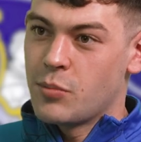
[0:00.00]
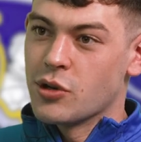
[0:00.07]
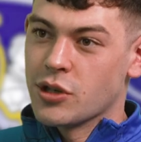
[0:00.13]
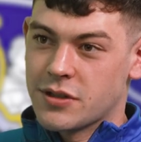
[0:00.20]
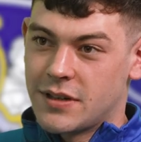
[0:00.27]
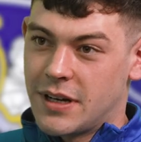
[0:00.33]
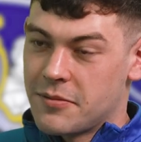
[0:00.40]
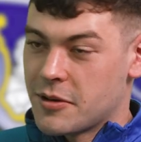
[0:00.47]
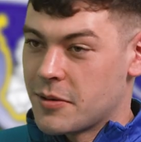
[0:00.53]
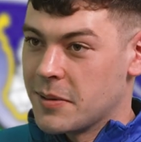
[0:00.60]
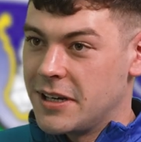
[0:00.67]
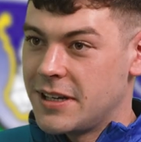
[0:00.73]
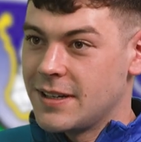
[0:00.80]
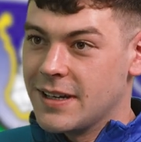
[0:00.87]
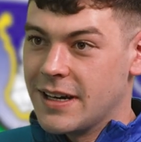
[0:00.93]
a bus or that, would
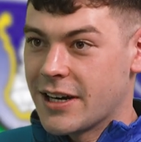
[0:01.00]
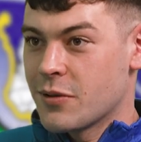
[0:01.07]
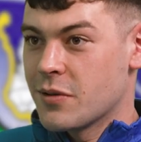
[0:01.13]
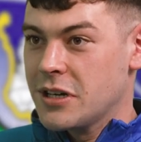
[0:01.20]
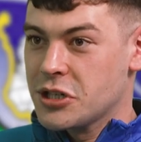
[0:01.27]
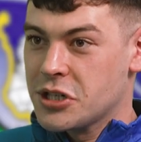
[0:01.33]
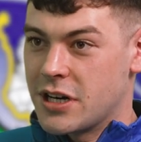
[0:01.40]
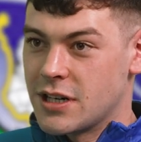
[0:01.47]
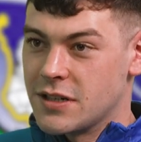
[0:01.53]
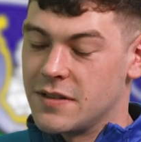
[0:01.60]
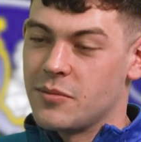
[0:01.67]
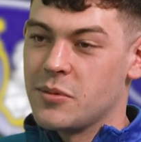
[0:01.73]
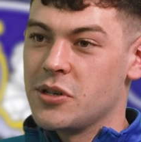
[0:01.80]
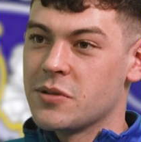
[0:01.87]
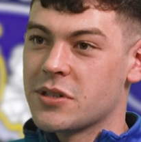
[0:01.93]
be anyone in charge of
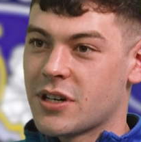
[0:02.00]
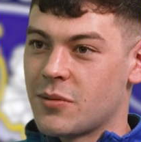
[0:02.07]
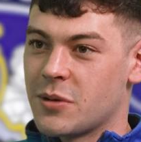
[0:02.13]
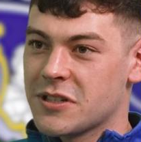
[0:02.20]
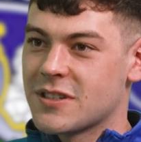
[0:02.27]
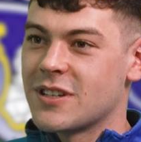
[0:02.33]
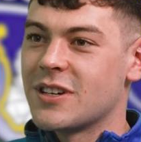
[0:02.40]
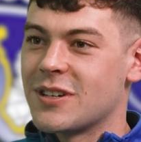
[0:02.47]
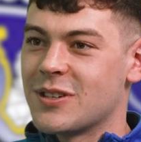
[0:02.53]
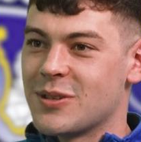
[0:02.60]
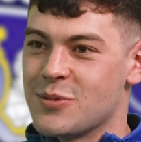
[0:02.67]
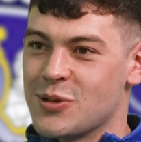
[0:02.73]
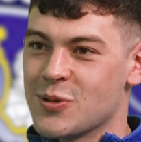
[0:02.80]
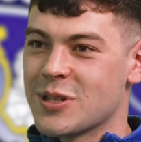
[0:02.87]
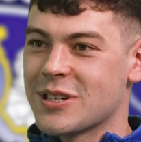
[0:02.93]
the music, or what's the
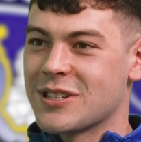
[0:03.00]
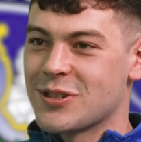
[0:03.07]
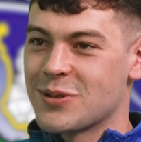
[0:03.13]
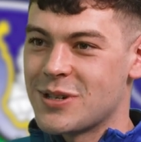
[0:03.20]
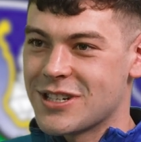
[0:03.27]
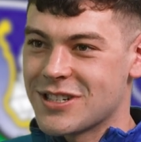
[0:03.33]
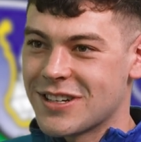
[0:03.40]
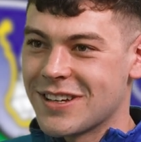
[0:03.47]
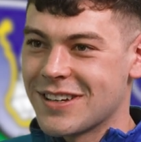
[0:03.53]
music situation?